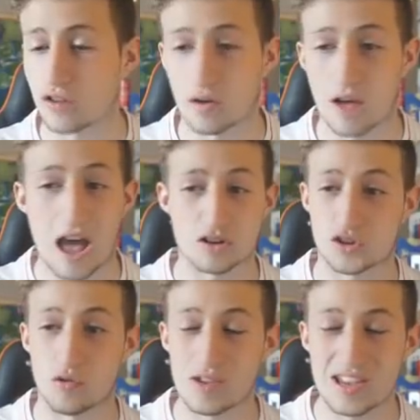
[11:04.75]
uh,
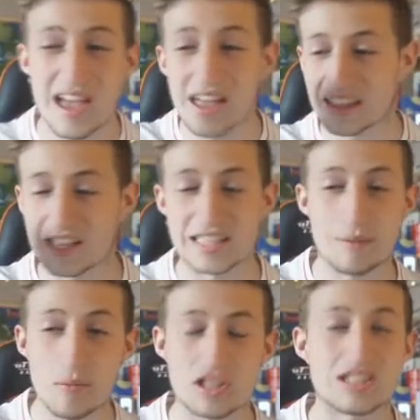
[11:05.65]
Hawsawi,
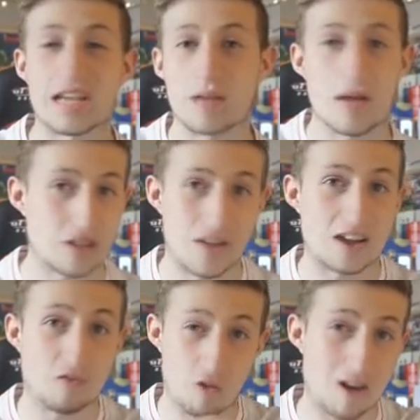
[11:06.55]
He's pretty much the same guy which I've
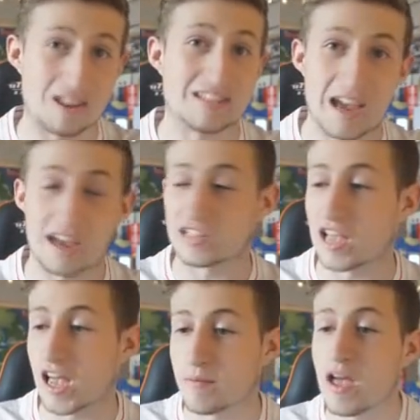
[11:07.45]
had throughout the entire
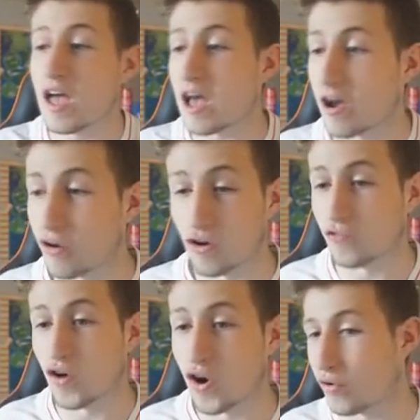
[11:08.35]
time,
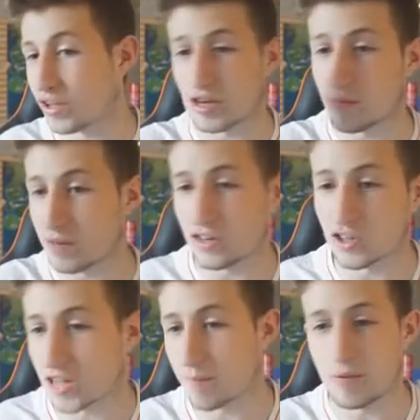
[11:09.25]
although he does be
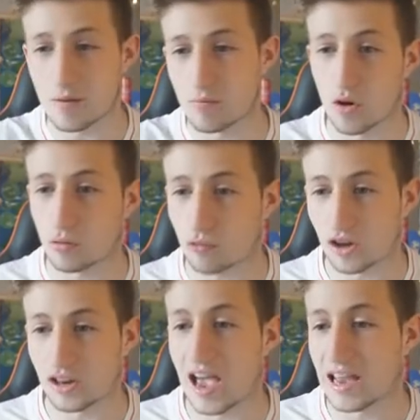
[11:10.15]
just a bit more
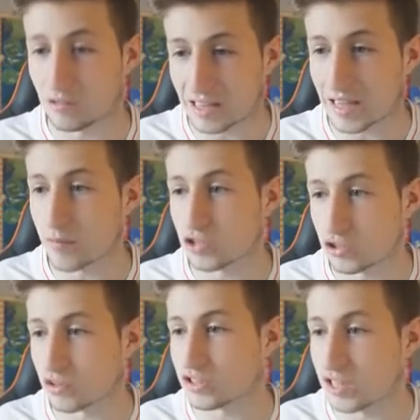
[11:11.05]
upgraded and he'll get chemistry
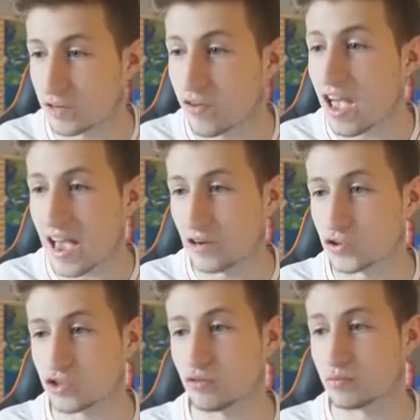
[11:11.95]
to a teeth and
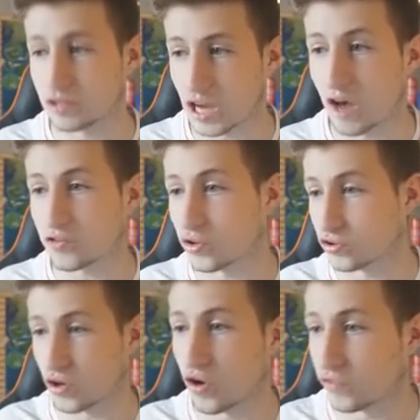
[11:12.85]
also to himself
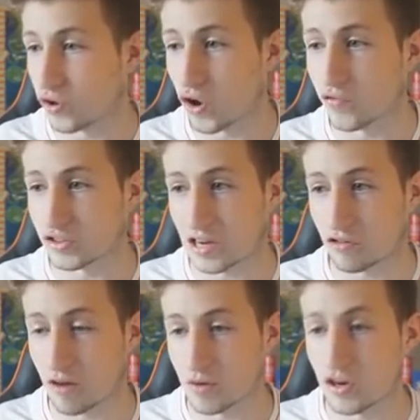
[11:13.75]
because of the other
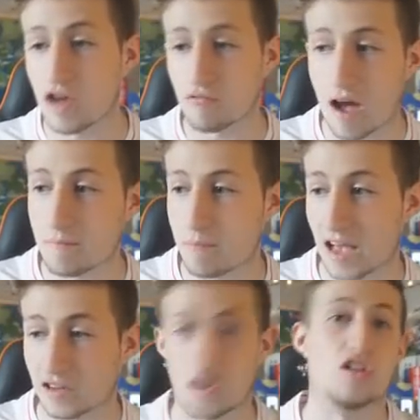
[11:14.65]
Saudi Arabian right
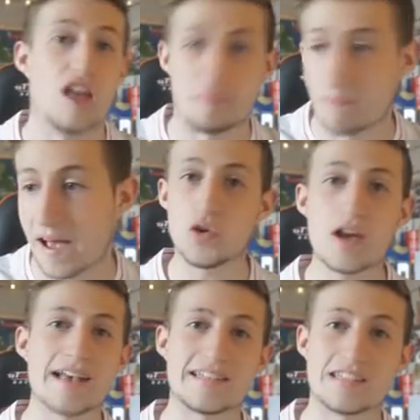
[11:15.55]
back or left back. You
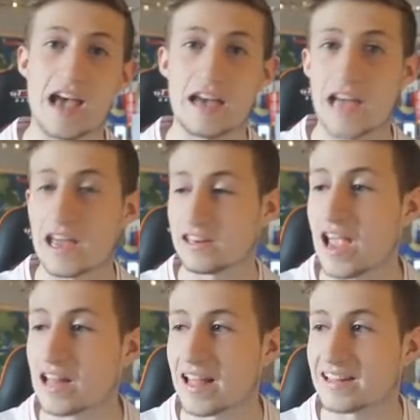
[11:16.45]
guys decide, and
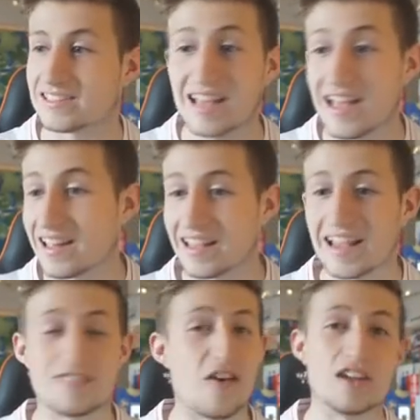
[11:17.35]
yeah, lads, it's